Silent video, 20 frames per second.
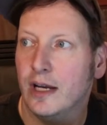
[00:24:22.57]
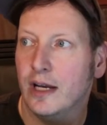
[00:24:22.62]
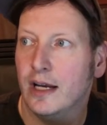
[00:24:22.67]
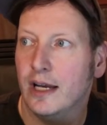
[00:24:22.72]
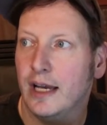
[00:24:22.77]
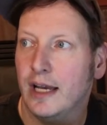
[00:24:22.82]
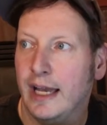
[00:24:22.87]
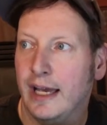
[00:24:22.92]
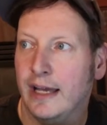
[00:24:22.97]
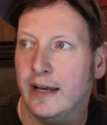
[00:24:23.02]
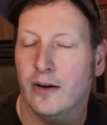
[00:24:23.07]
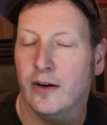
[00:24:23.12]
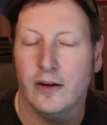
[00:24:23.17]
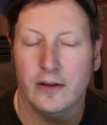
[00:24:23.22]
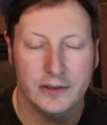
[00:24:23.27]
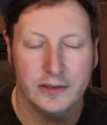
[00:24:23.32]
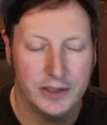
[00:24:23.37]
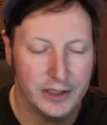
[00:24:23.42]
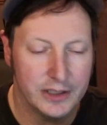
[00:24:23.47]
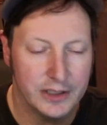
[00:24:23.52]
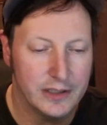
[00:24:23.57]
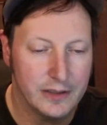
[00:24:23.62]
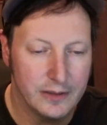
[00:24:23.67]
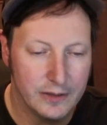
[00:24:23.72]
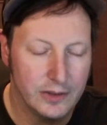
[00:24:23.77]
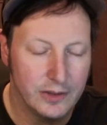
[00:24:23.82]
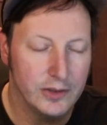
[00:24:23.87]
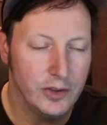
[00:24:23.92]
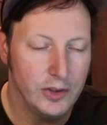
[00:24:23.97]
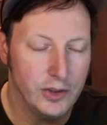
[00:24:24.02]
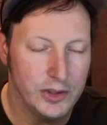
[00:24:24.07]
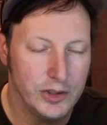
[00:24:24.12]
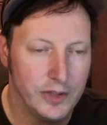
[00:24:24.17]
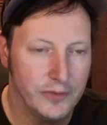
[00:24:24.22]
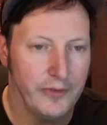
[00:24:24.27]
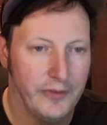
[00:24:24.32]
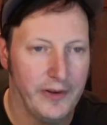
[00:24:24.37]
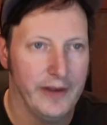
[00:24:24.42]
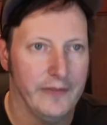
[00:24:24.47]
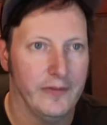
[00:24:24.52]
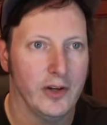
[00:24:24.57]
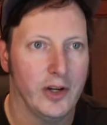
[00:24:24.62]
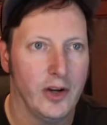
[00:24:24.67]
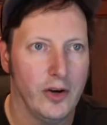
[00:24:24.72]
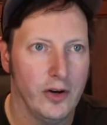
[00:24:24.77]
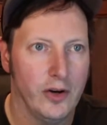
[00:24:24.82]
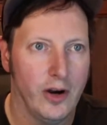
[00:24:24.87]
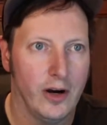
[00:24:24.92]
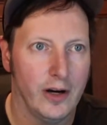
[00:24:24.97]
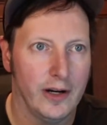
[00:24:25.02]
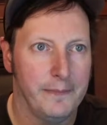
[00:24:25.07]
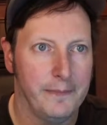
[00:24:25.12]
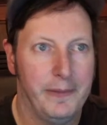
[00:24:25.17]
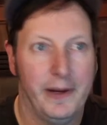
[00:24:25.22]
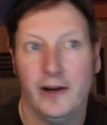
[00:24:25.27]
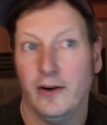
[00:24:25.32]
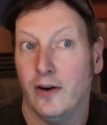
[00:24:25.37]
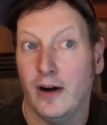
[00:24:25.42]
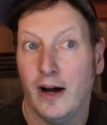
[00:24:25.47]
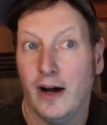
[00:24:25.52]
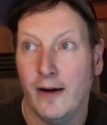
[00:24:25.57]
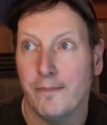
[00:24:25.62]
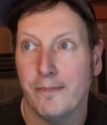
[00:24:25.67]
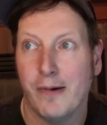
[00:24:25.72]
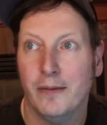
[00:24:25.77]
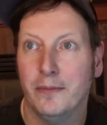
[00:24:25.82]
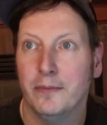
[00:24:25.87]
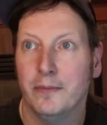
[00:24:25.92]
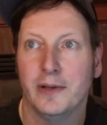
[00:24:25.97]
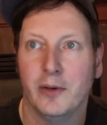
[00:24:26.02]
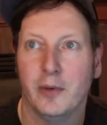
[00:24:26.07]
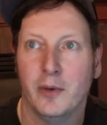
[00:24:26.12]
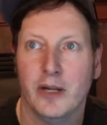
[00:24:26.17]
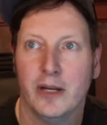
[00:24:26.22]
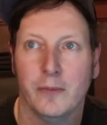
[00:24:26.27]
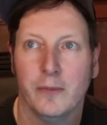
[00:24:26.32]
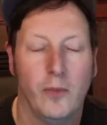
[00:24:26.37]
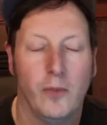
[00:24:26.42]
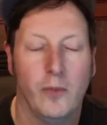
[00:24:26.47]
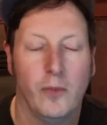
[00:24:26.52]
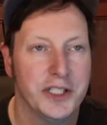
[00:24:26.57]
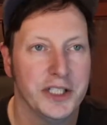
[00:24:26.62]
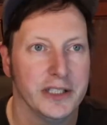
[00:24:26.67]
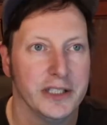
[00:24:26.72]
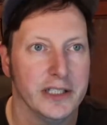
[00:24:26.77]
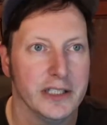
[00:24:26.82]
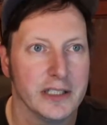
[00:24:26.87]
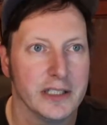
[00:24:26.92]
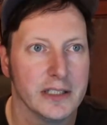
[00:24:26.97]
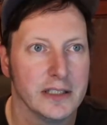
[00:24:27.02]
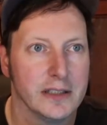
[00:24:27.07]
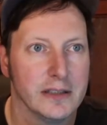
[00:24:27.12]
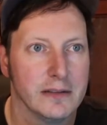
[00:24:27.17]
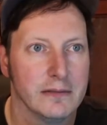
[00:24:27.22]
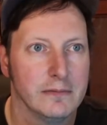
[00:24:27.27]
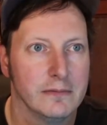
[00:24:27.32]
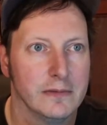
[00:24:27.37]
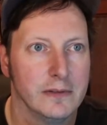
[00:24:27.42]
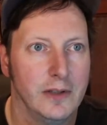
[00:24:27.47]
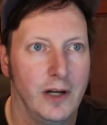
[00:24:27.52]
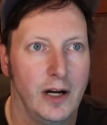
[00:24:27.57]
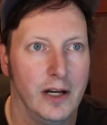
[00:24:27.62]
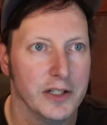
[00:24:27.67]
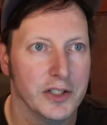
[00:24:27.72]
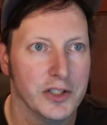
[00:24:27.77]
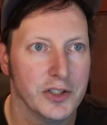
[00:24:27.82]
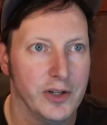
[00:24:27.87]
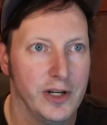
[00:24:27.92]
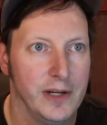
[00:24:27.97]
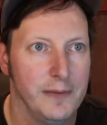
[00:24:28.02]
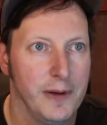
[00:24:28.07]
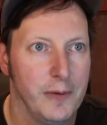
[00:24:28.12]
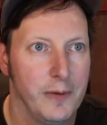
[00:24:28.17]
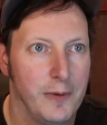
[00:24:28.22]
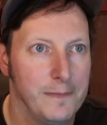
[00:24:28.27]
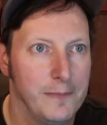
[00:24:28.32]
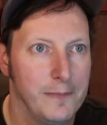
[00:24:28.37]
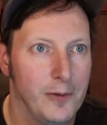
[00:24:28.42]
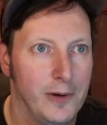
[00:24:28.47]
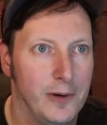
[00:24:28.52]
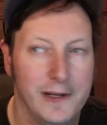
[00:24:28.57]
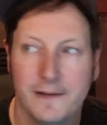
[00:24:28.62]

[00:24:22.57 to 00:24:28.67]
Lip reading: And just do yourself a favor. Go to Archipel. I'll probably wind up watching this on a stream at one point.